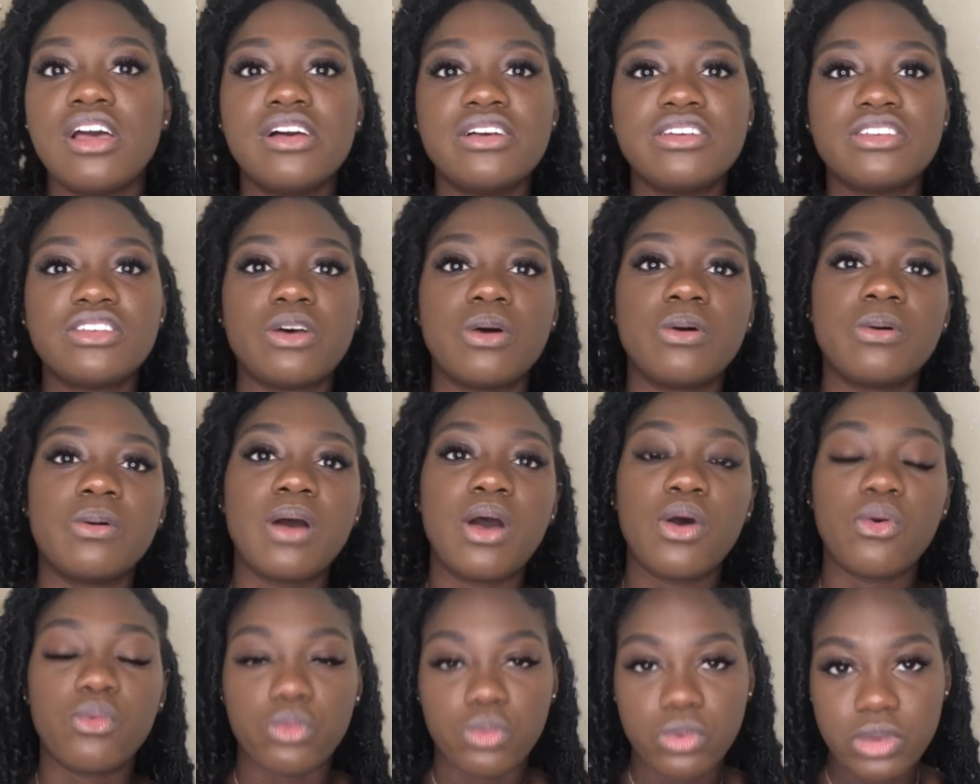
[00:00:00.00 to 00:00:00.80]
So
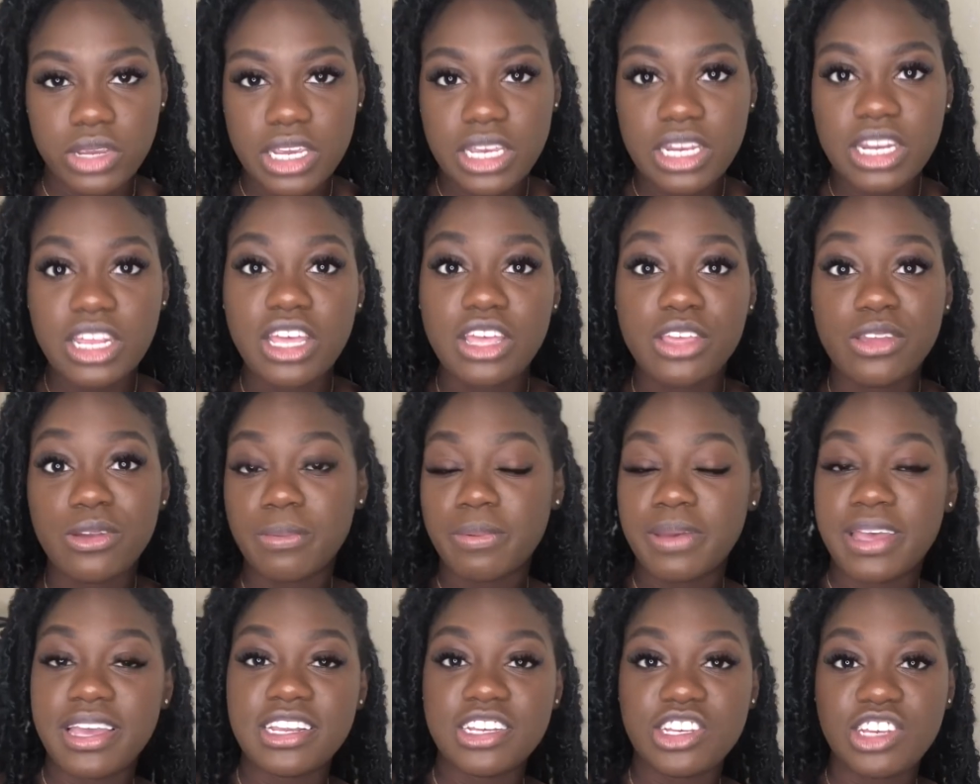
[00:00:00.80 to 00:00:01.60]
read your
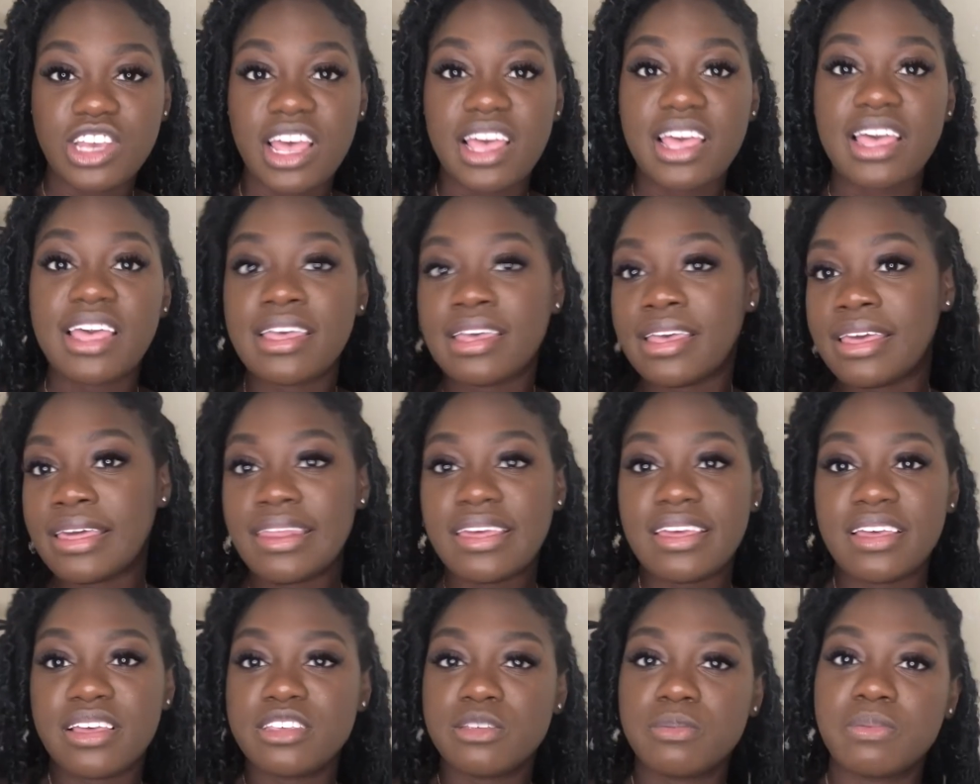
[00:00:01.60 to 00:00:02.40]
paycheck, get
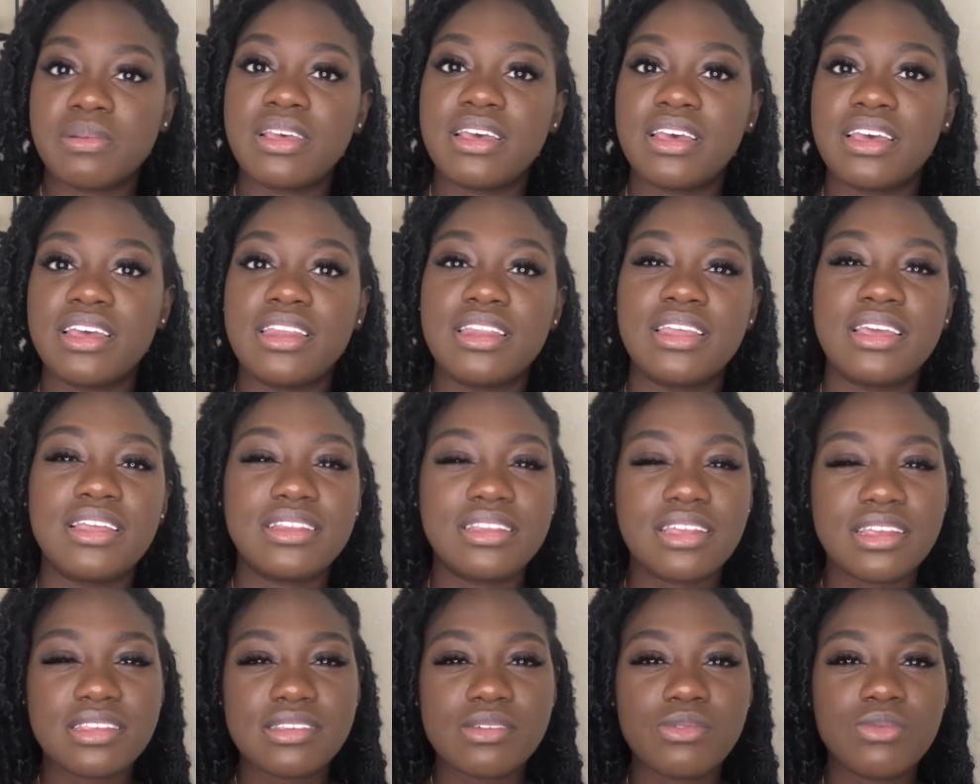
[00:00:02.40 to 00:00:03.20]
it explained. It
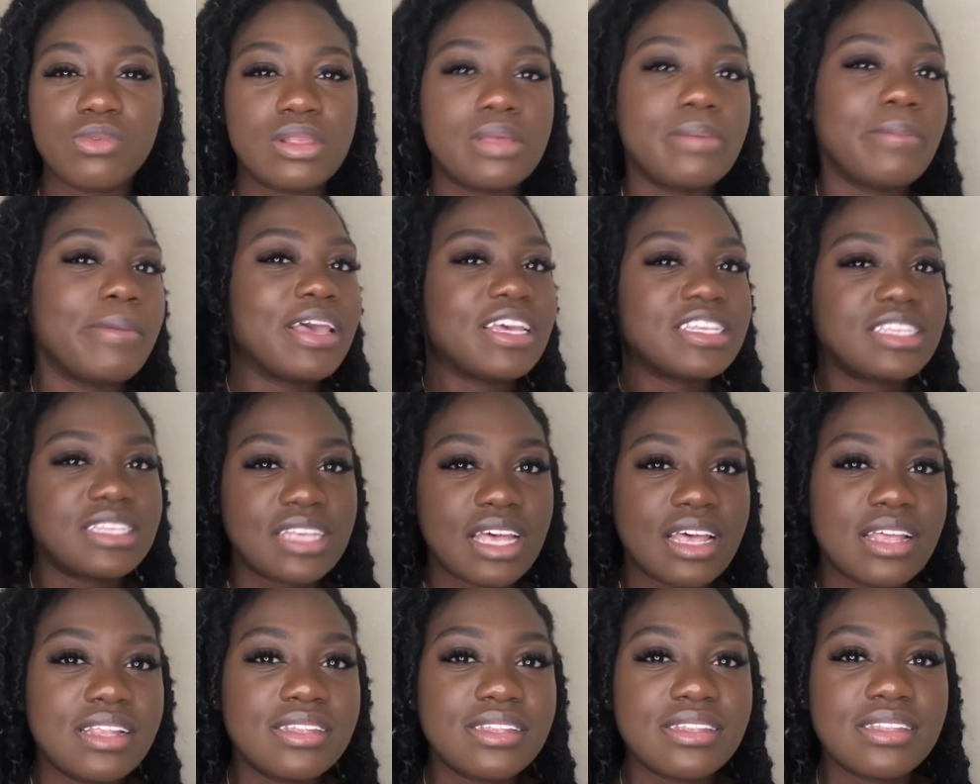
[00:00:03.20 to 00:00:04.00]
doesn't really make
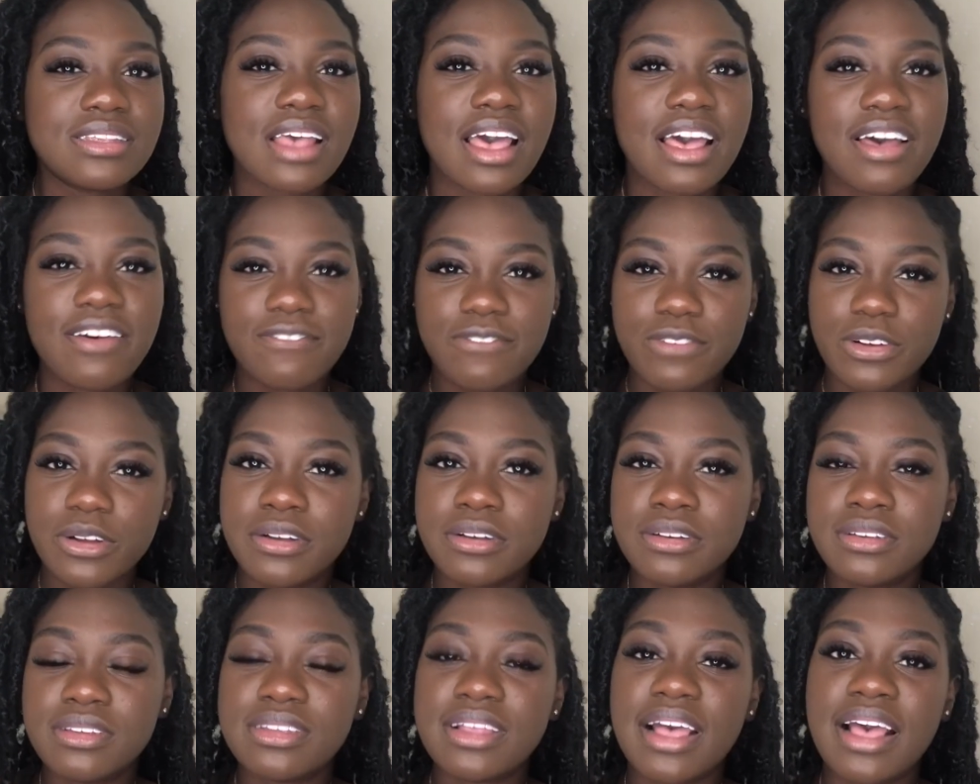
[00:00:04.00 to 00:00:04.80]
sense at
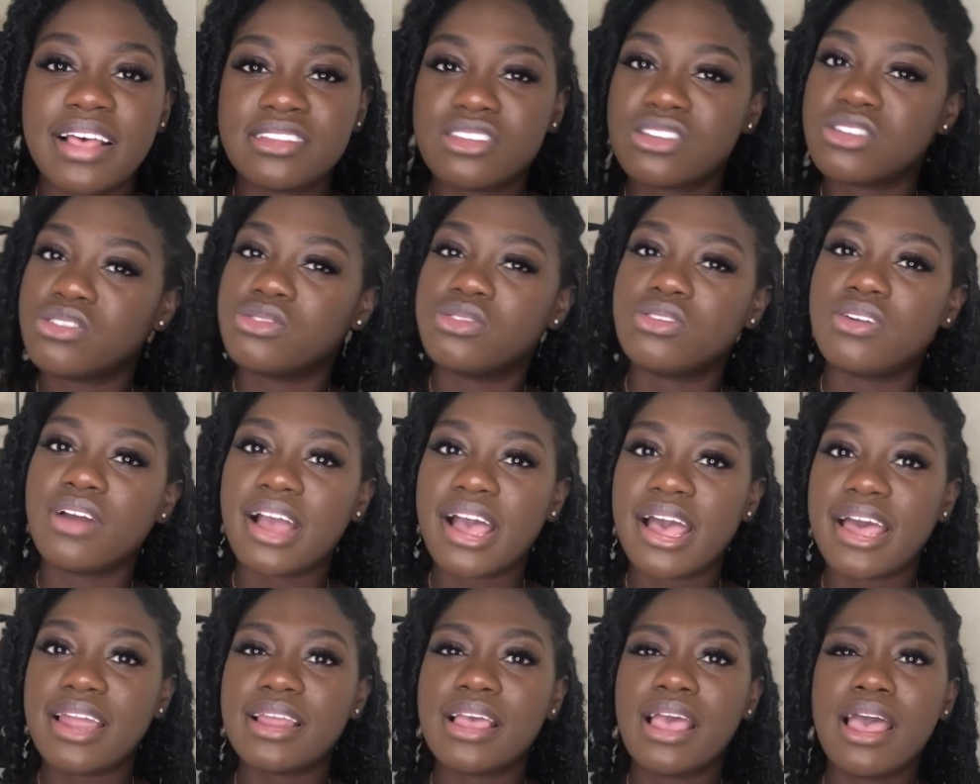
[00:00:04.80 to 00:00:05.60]
first as a new
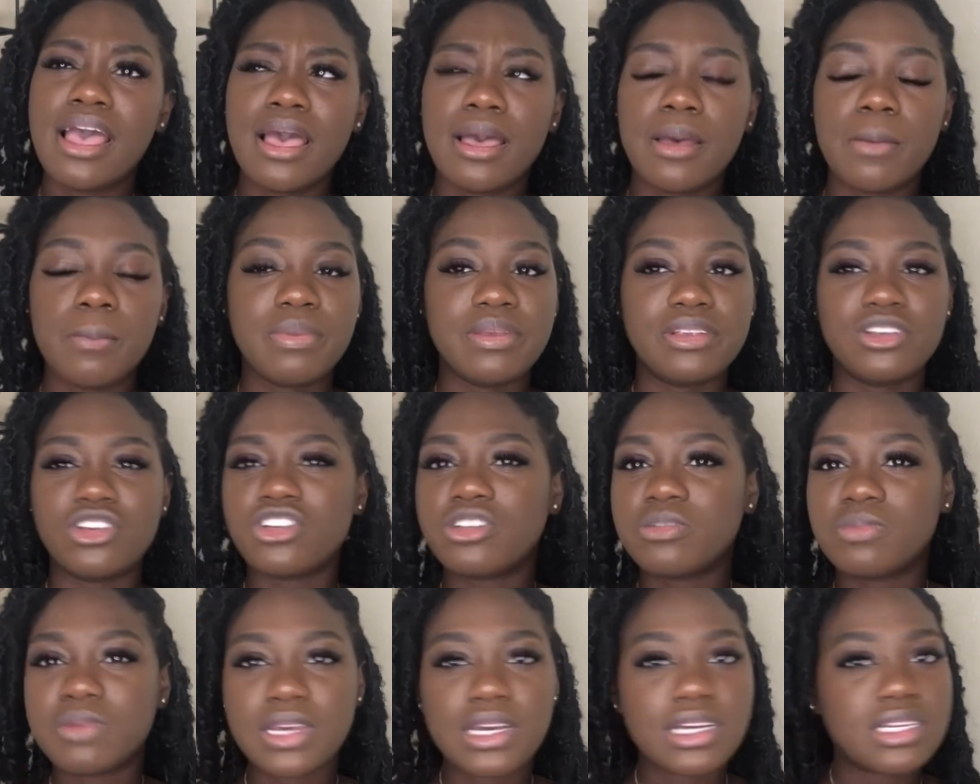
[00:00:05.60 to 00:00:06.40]
grad, but
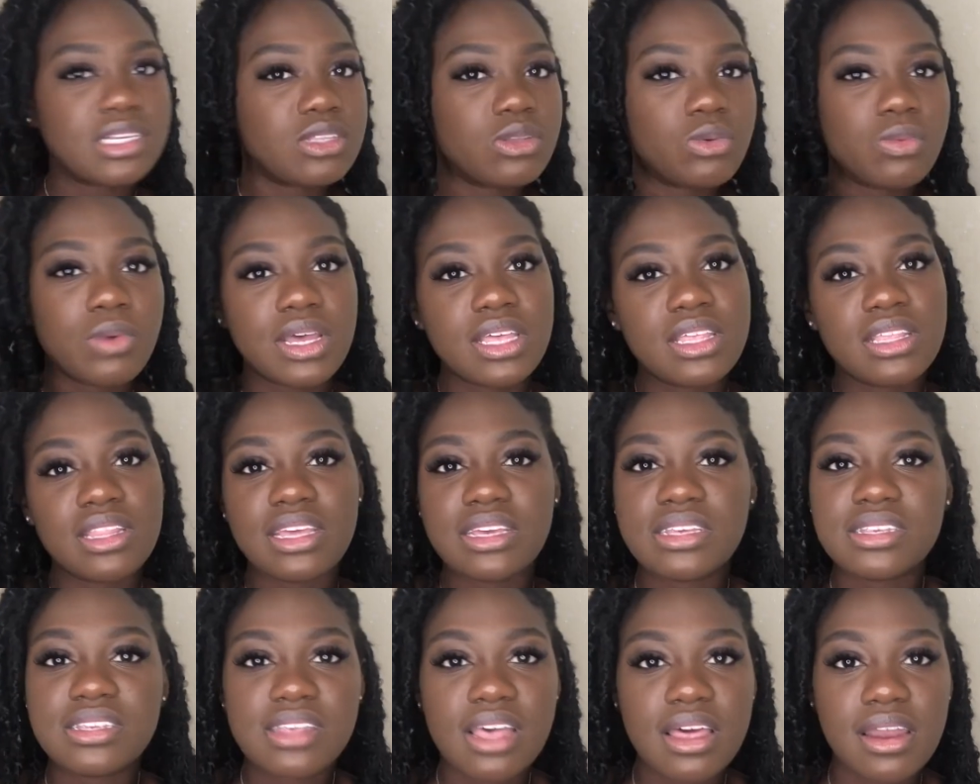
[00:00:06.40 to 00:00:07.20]
just because of the way they
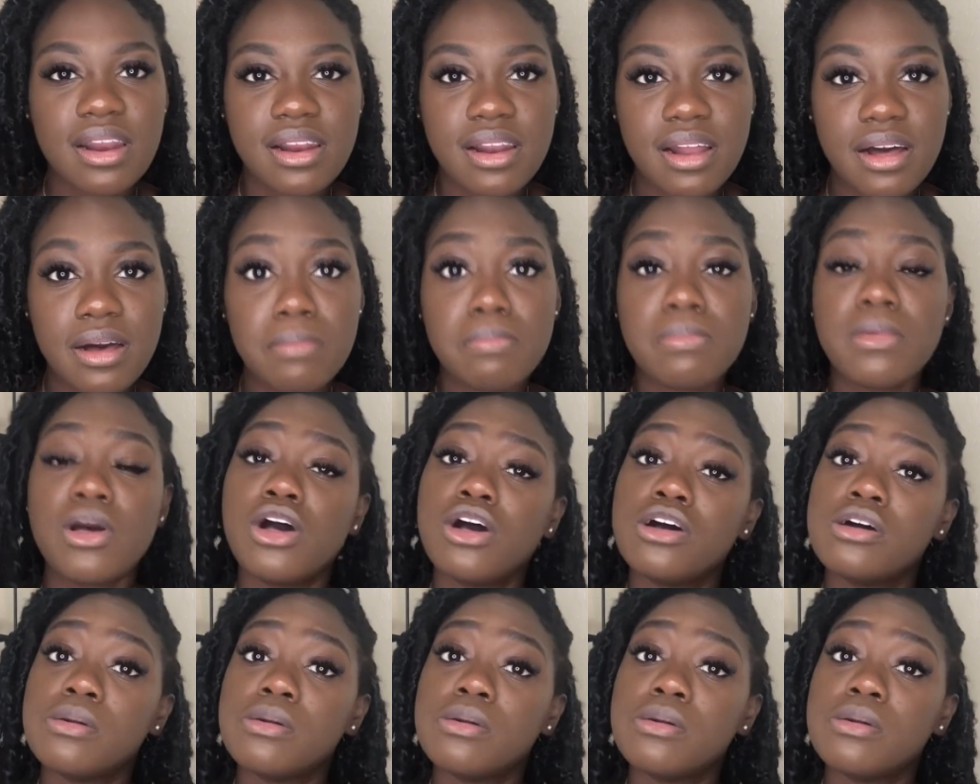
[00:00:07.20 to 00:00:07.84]
set it up.